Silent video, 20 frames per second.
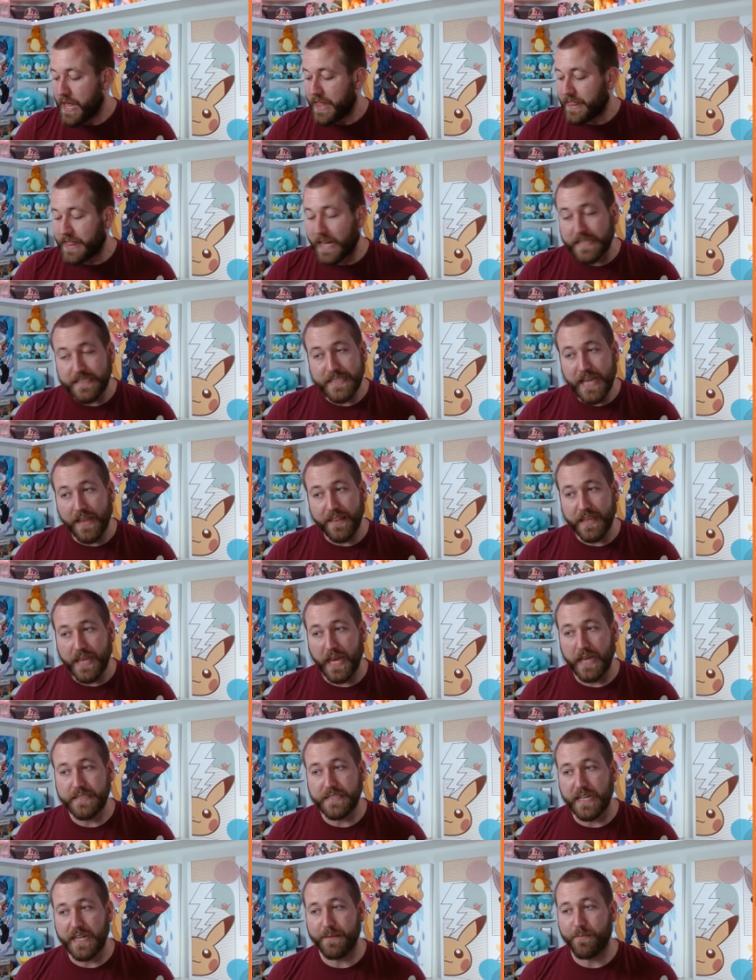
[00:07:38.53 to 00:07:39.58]
That's not the
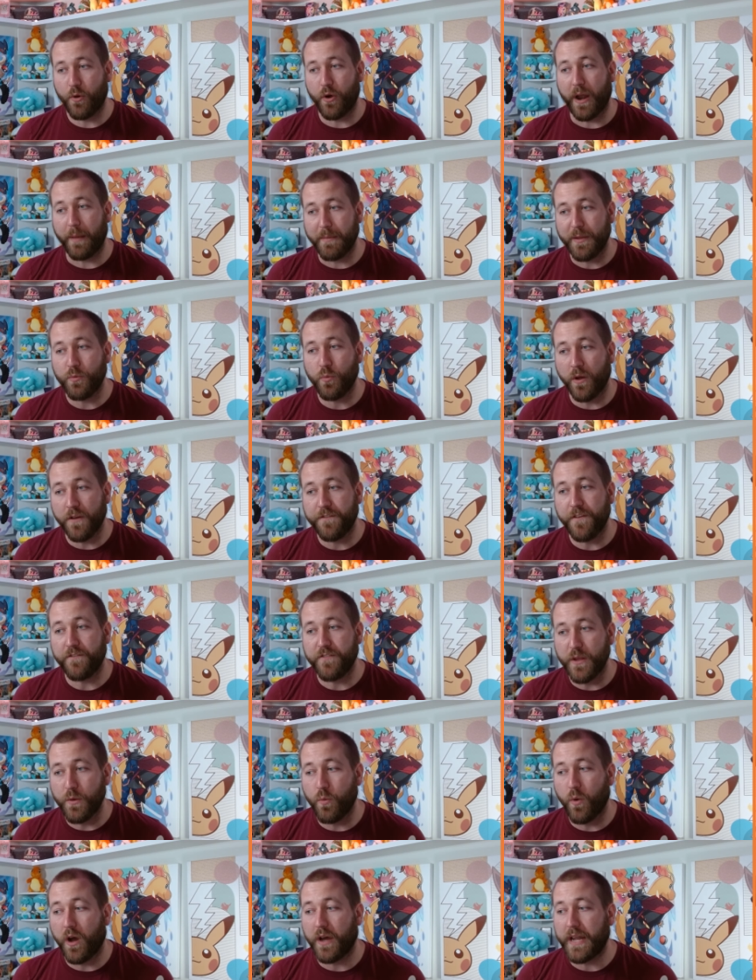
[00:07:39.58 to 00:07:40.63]
case anymore. I mean,
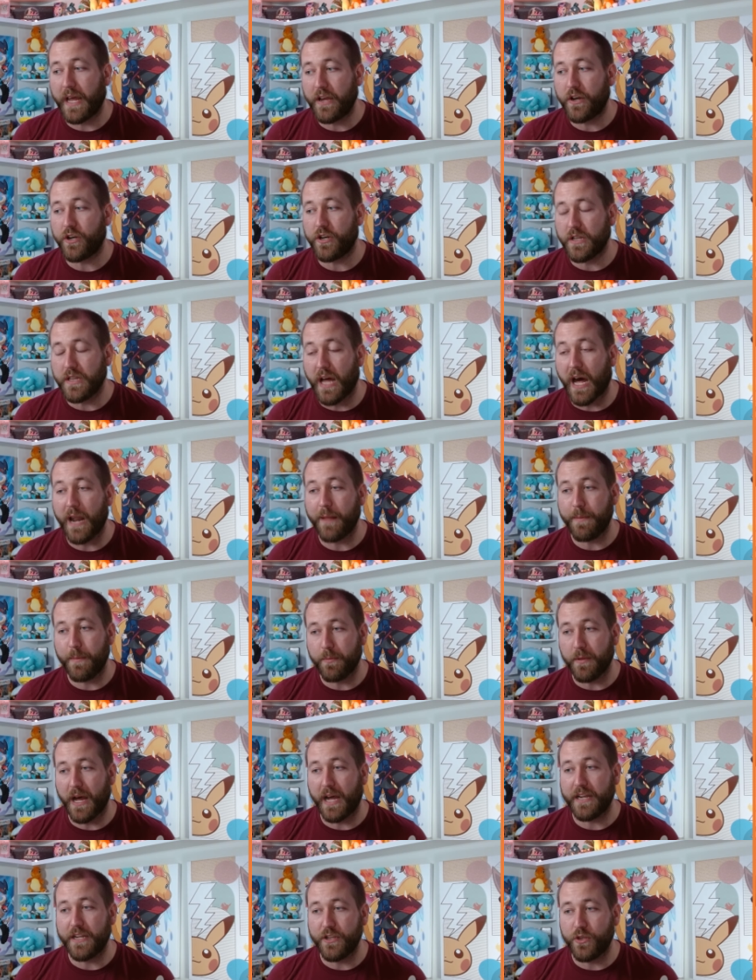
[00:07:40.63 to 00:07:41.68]
151. I heard a lot of people
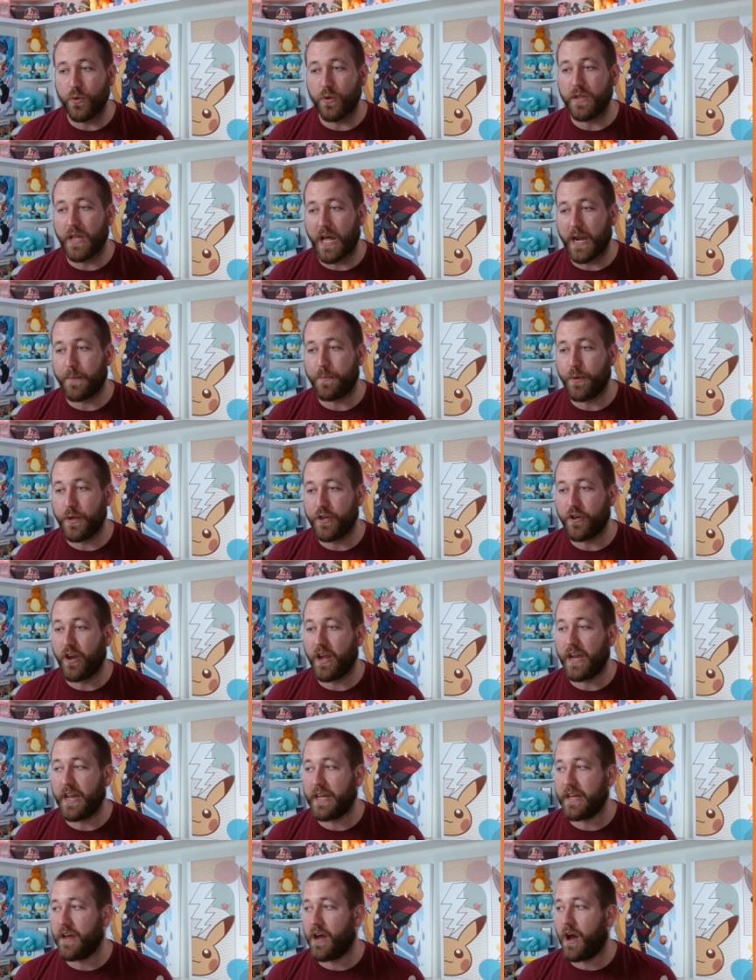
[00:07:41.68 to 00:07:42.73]
had to do a lot of
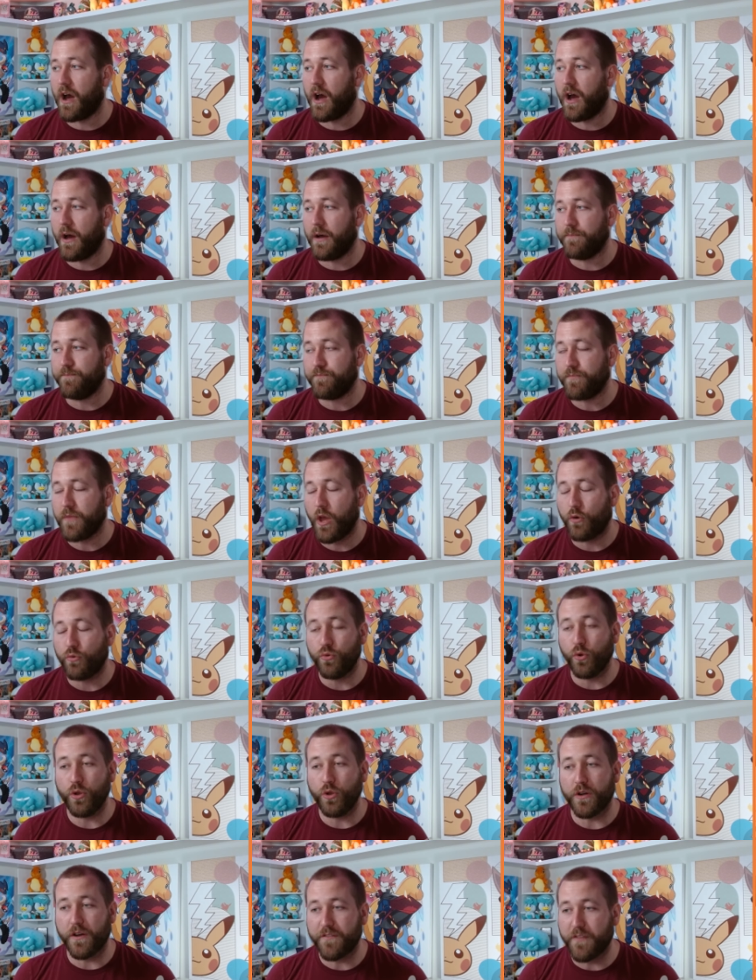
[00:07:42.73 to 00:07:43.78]
pre-grading. Uh,
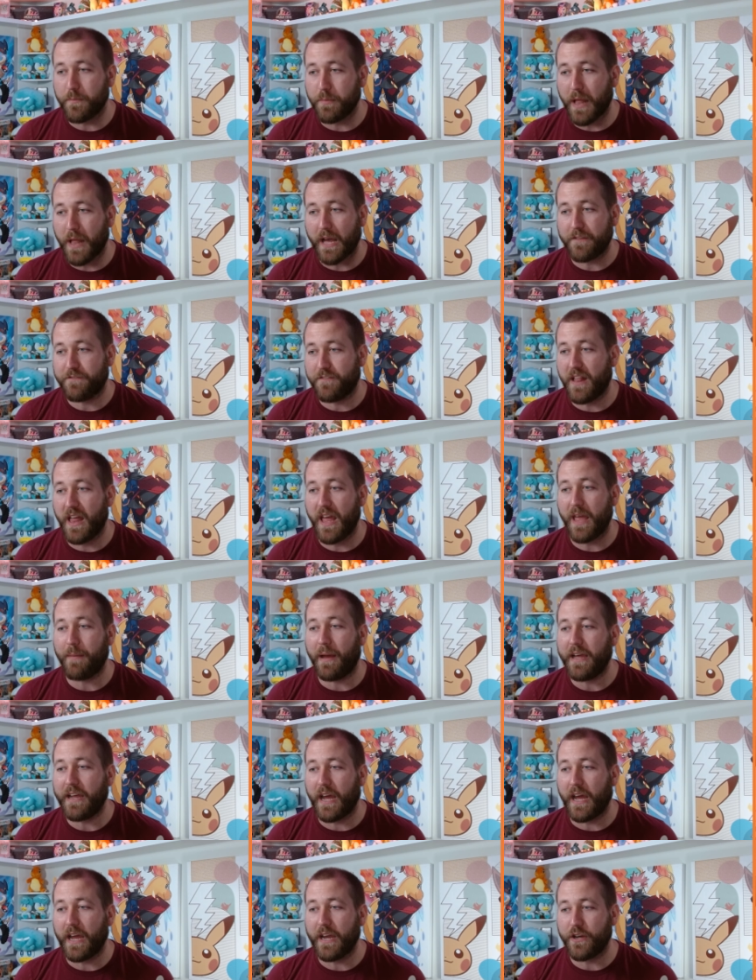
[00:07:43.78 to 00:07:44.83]
Ruler of the Black Flame.
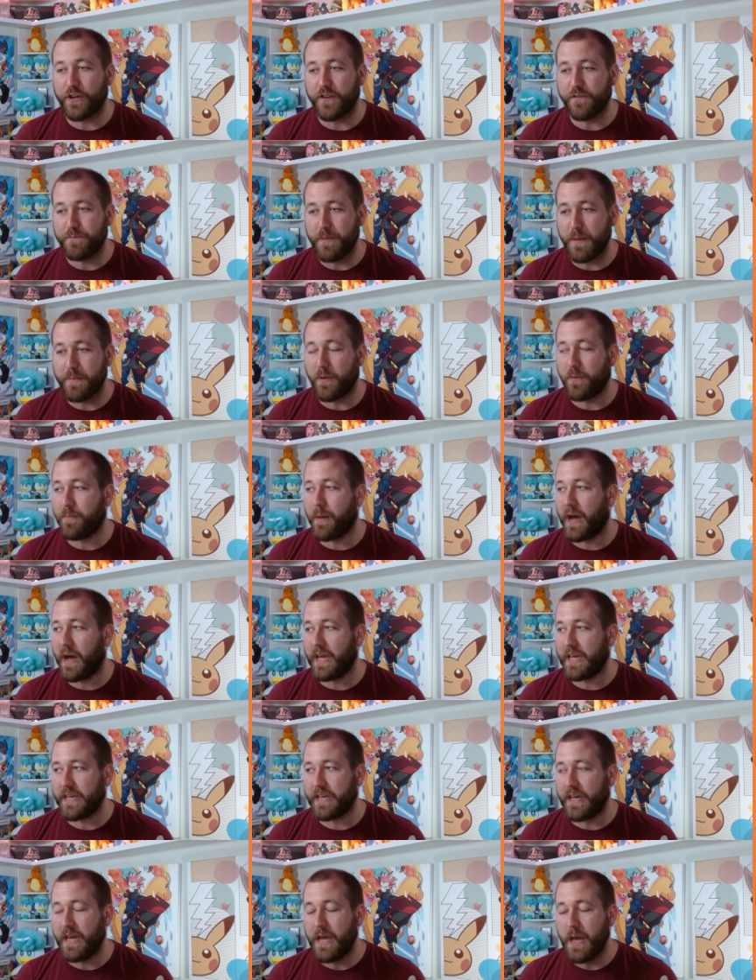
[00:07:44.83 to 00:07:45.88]
I, I heard of people
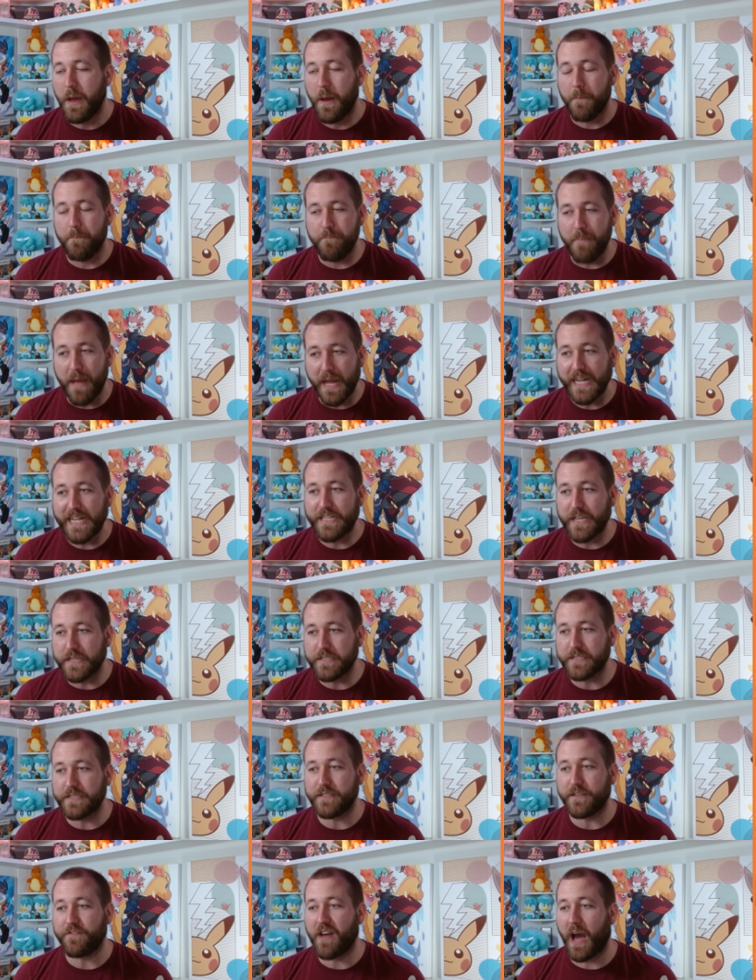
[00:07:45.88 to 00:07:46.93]
buying many
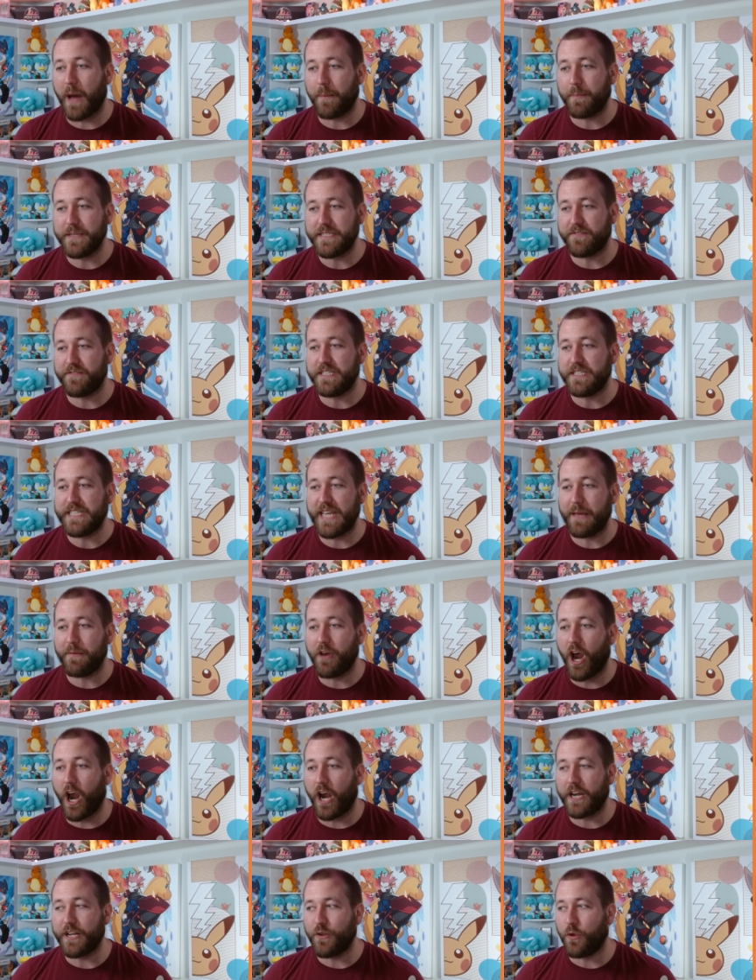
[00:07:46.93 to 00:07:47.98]
dozens of copies of the same
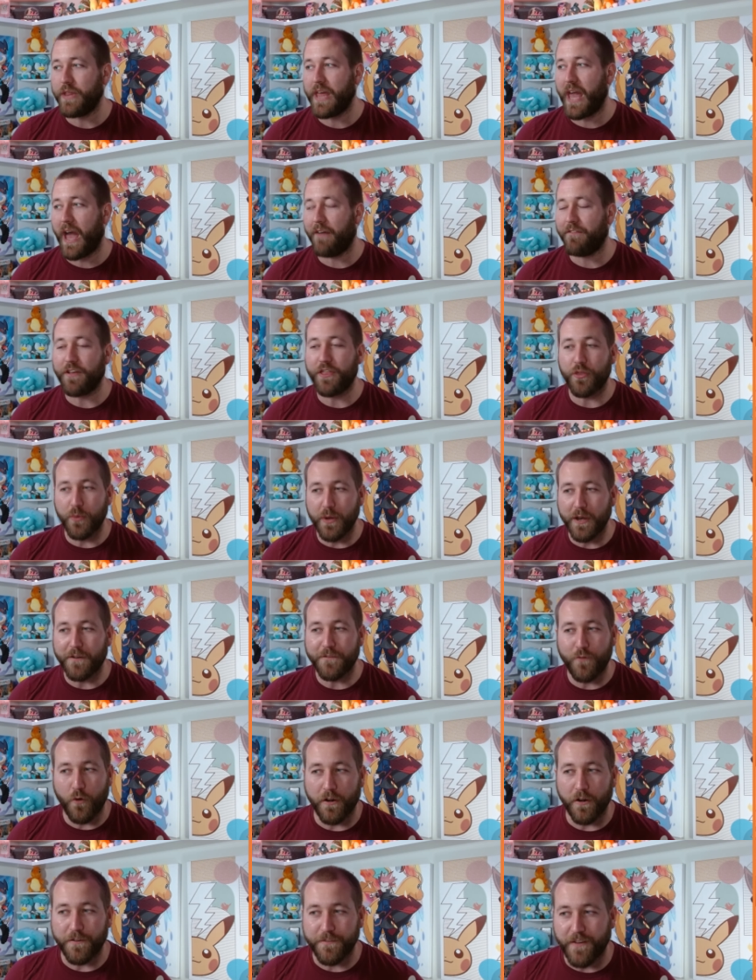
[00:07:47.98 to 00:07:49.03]
card and only having three or
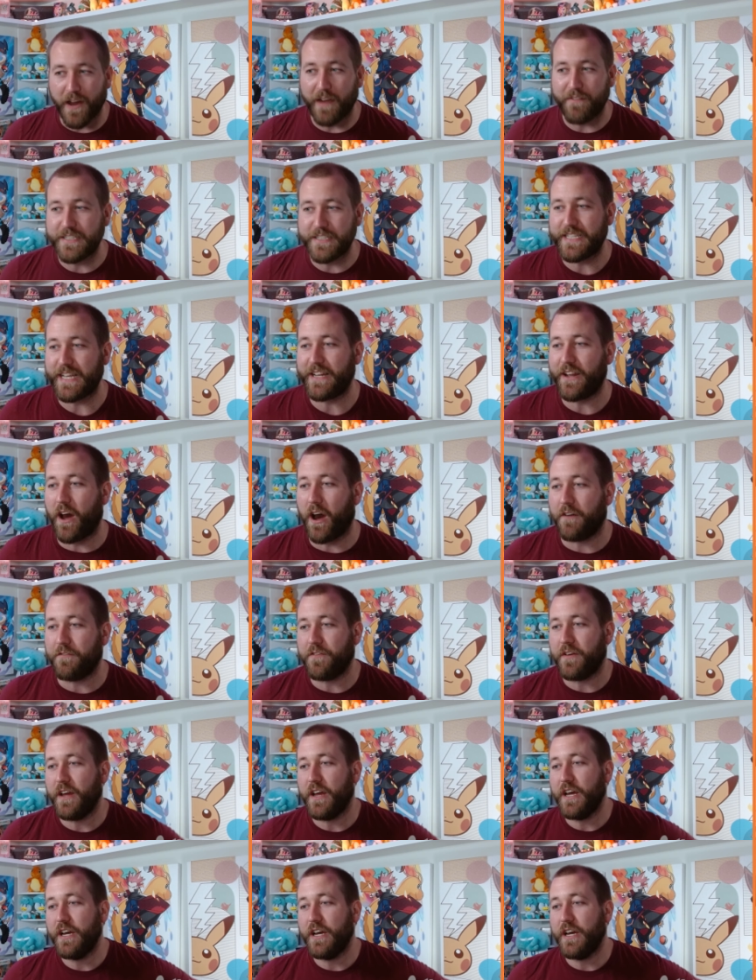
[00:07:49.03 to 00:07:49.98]
four or five to send off.